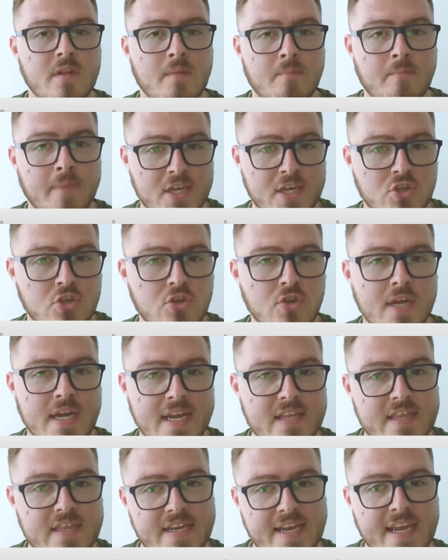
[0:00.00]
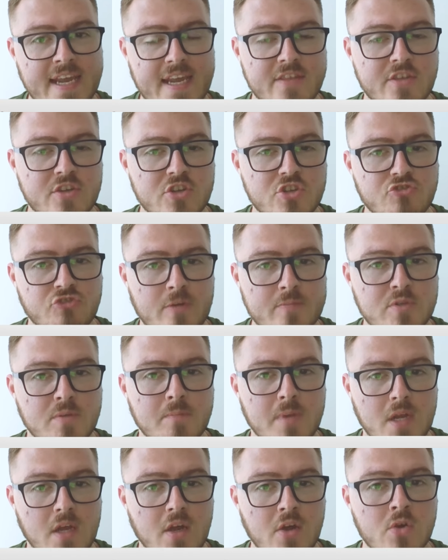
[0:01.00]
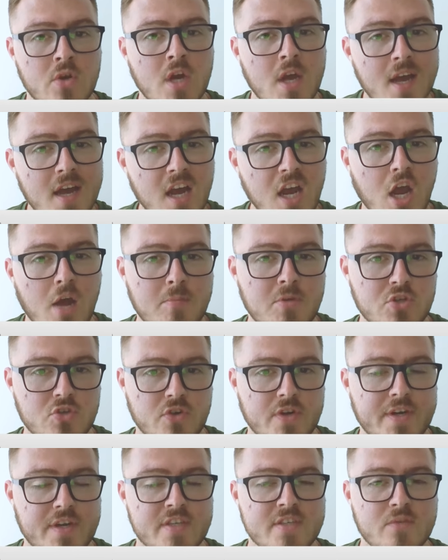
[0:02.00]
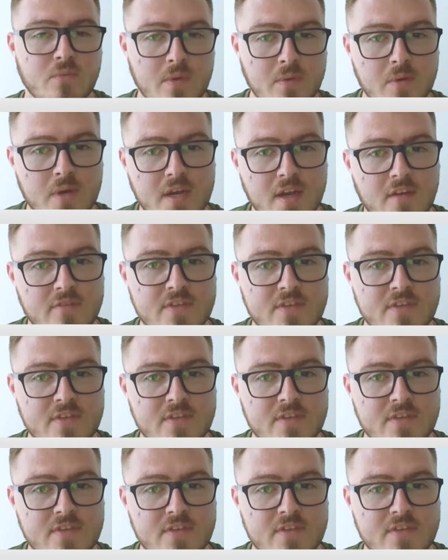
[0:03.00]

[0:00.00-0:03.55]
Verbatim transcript: Make sure you click the link in the description below. Come and join us. We would love